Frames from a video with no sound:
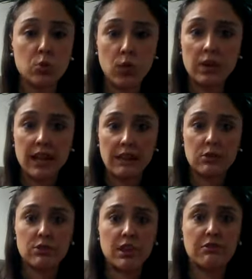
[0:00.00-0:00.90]
12
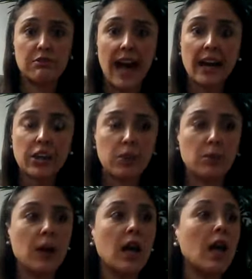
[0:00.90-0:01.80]
levels of
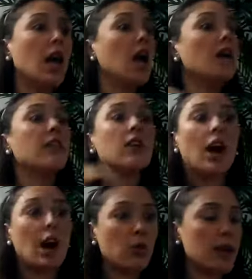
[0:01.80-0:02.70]
vacuum,
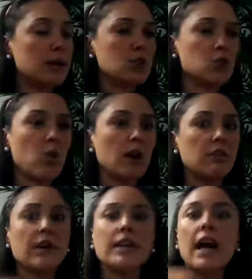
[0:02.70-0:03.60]
all the way up to
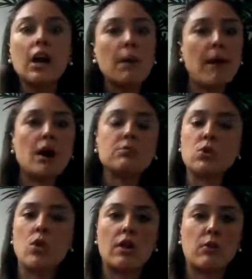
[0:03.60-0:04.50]
12. Not all moms
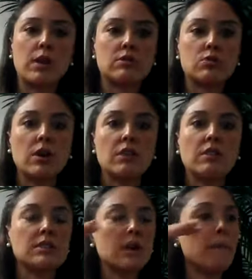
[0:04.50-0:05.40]
go all the way up to
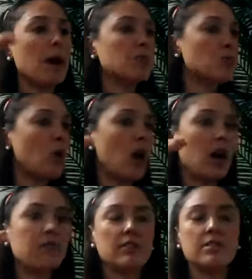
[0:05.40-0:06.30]
12. Some moms will
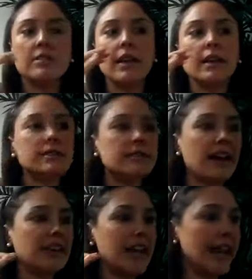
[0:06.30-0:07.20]
hover 6, 7,